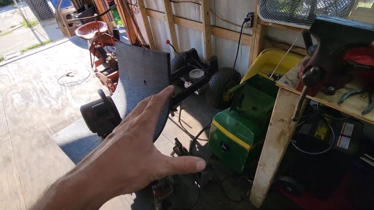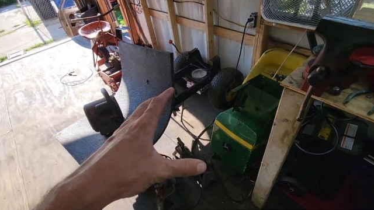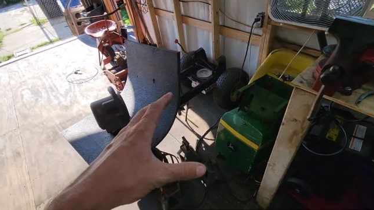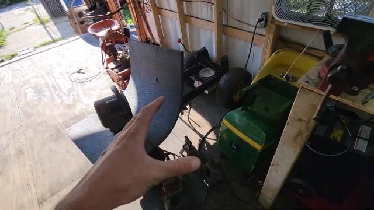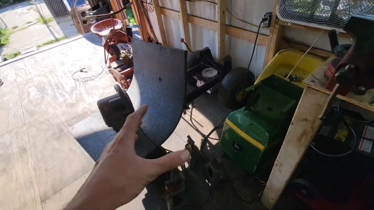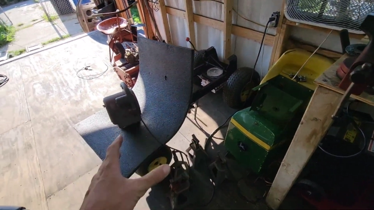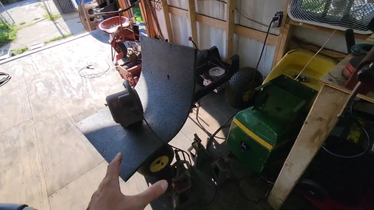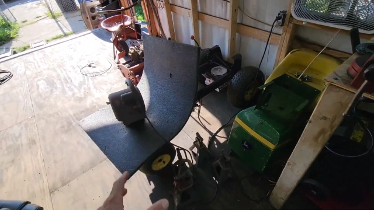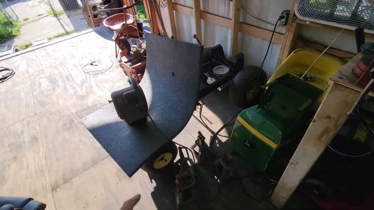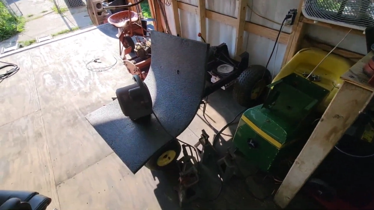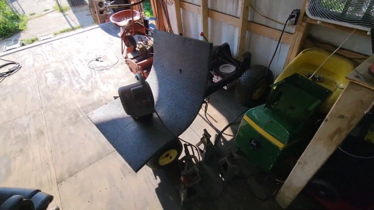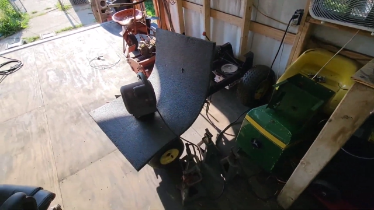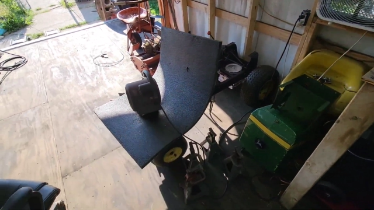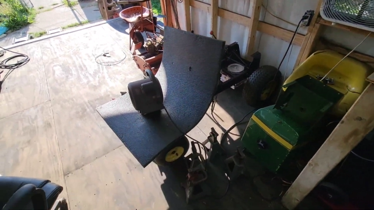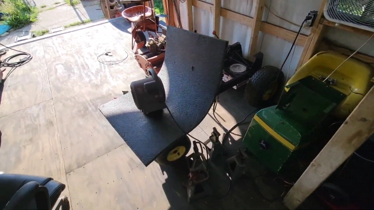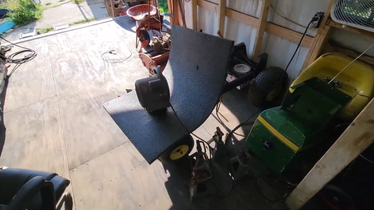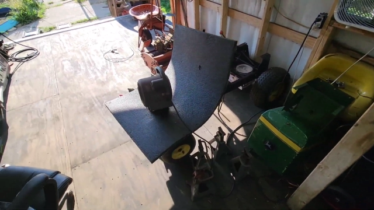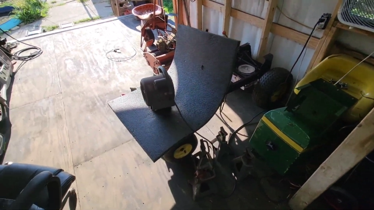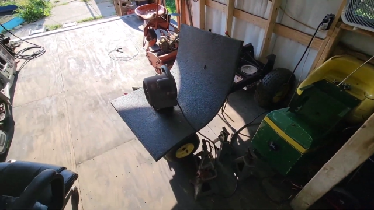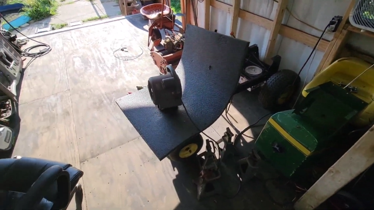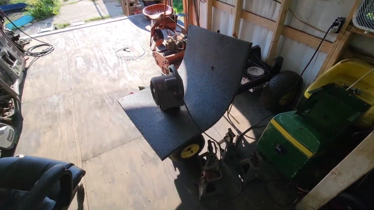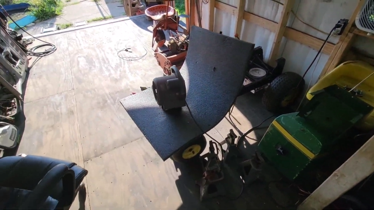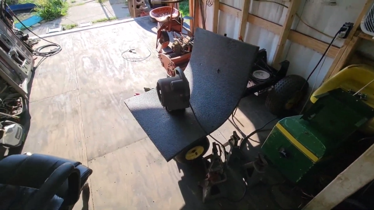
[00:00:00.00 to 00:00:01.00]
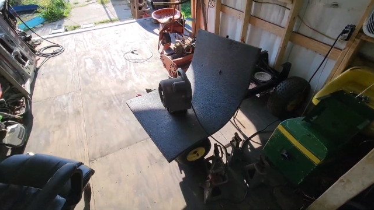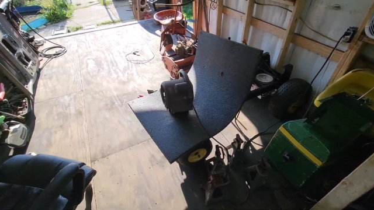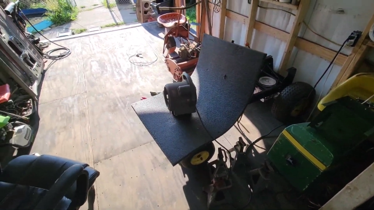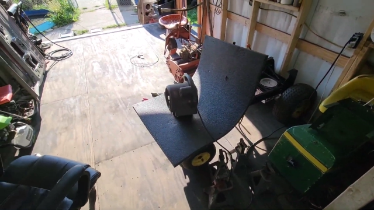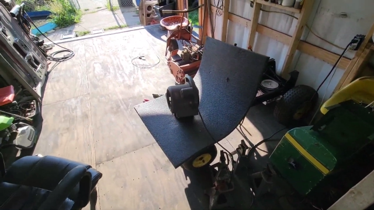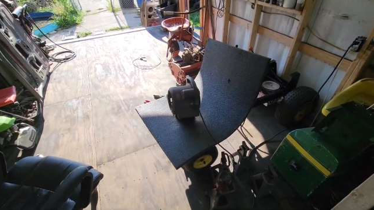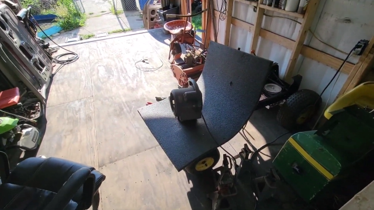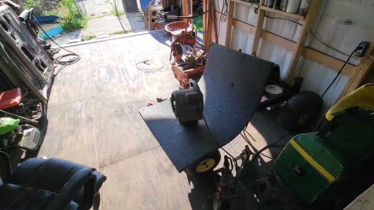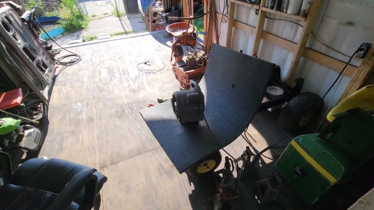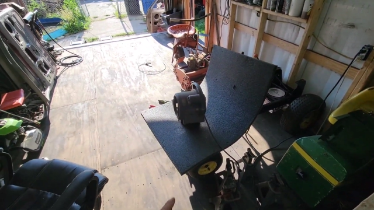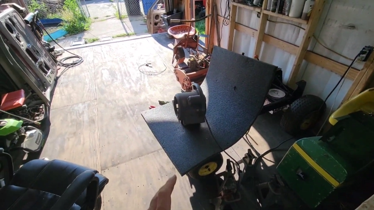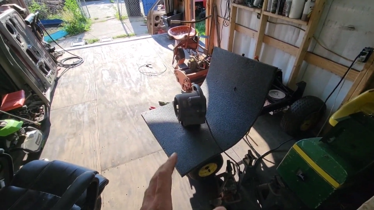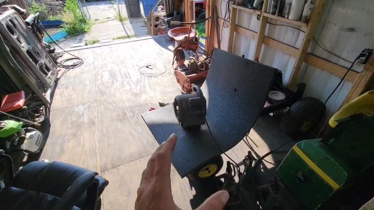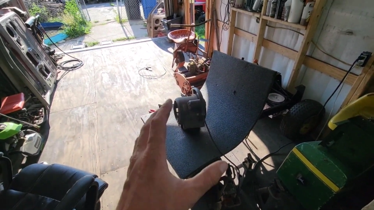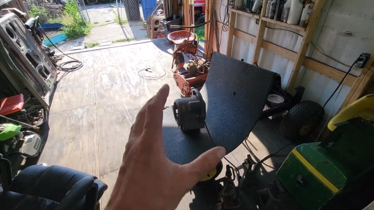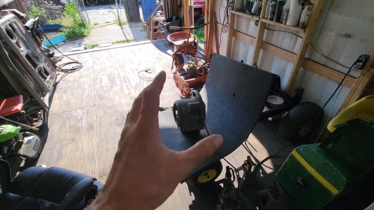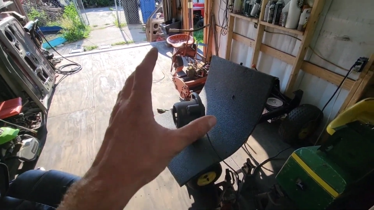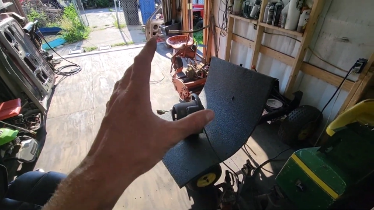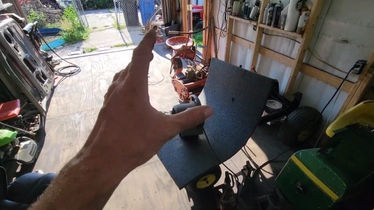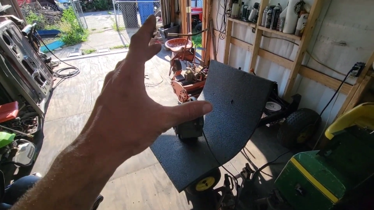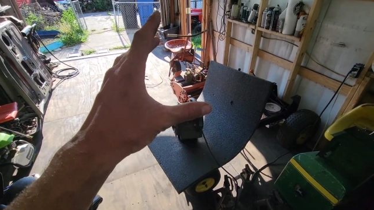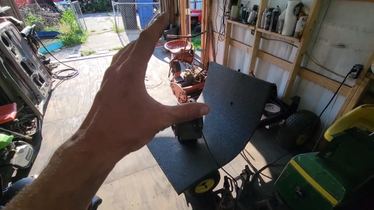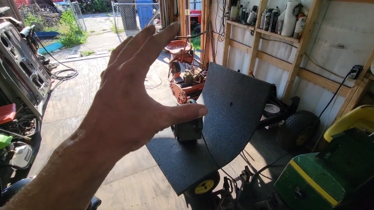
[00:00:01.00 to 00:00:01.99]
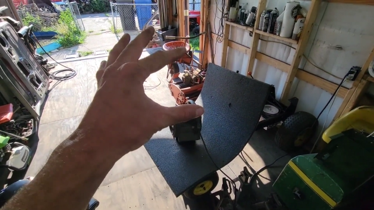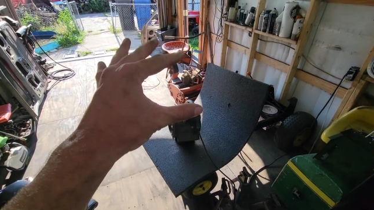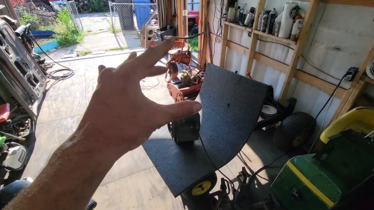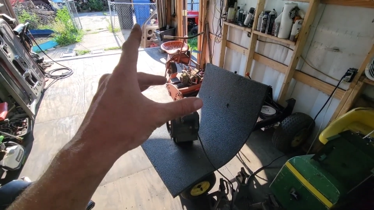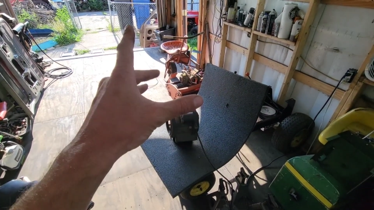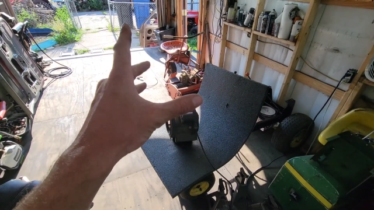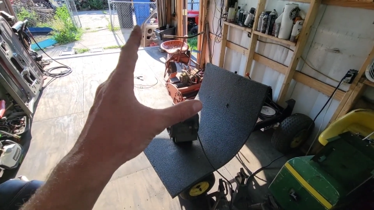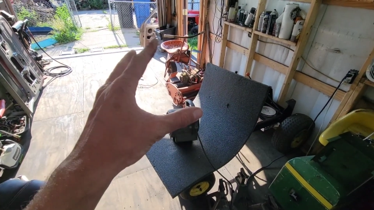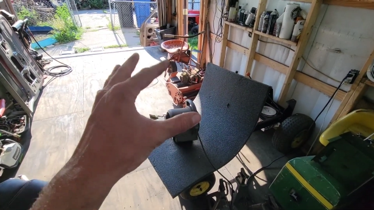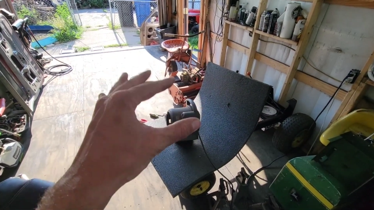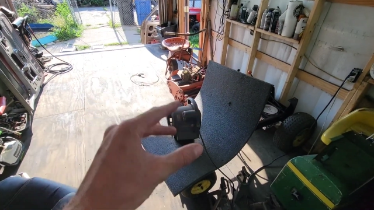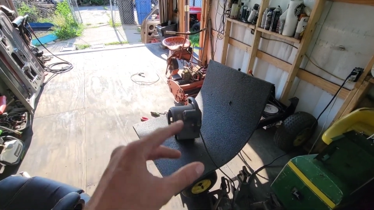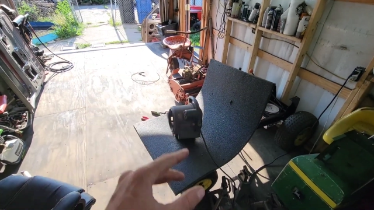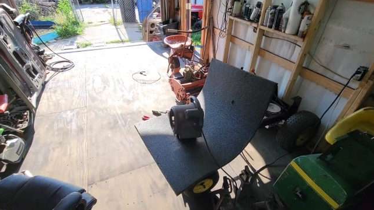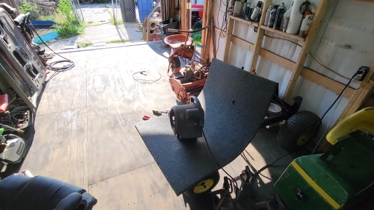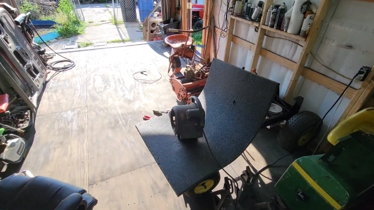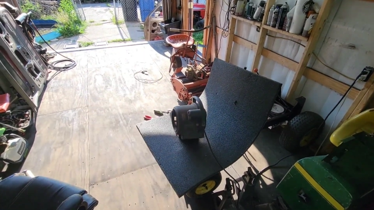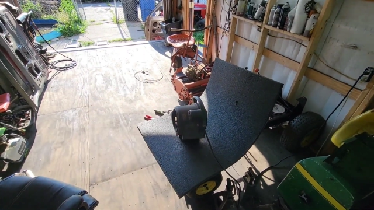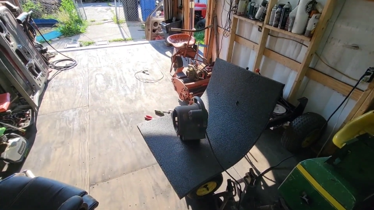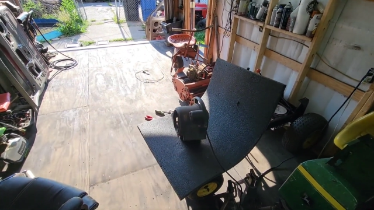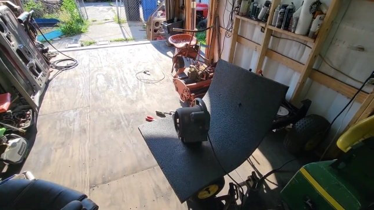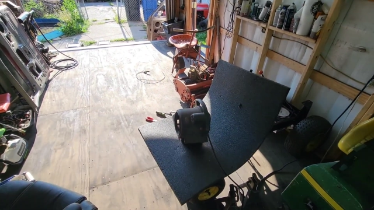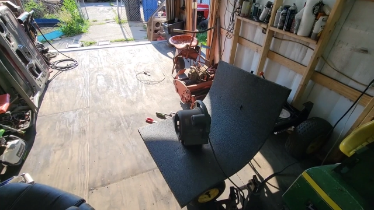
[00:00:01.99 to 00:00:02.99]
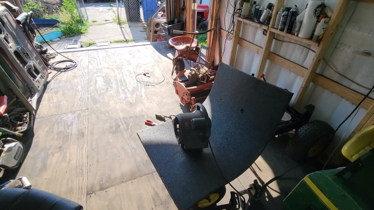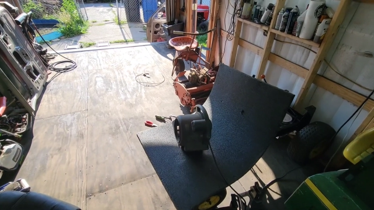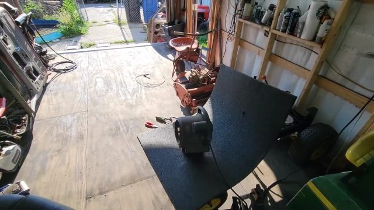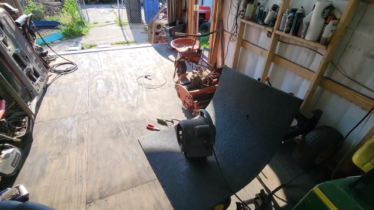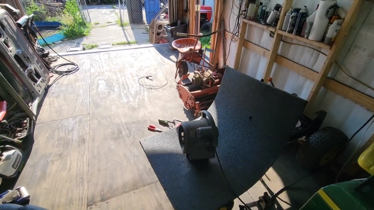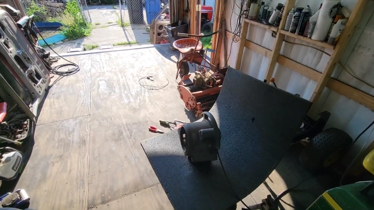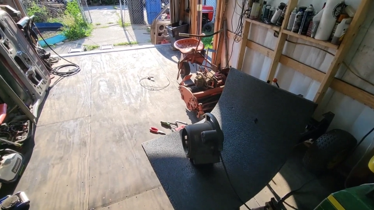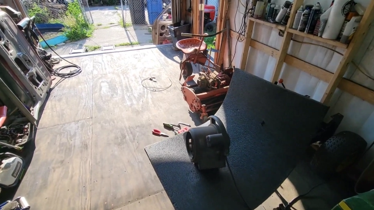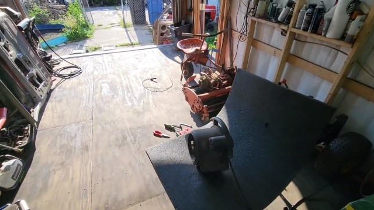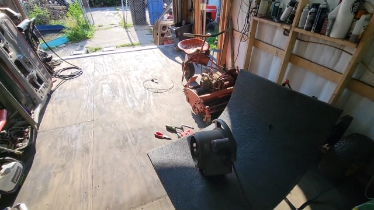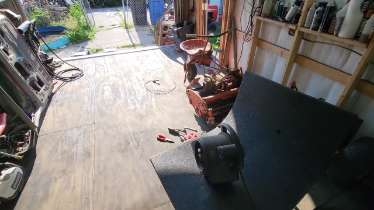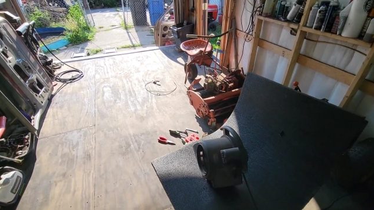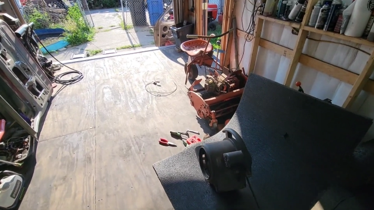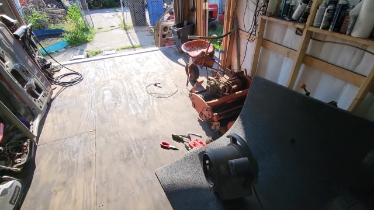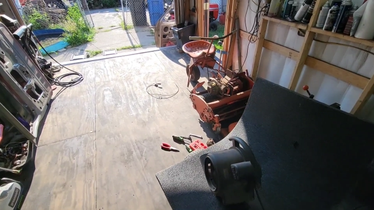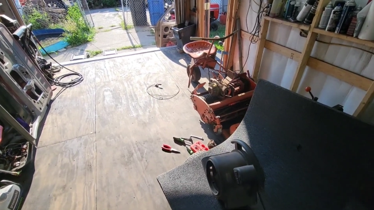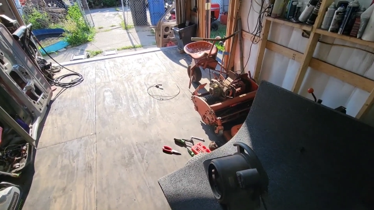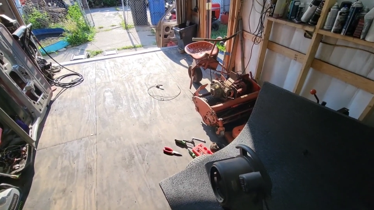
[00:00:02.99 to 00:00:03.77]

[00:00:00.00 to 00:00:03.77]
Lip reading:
Nobody's mouth can be seen.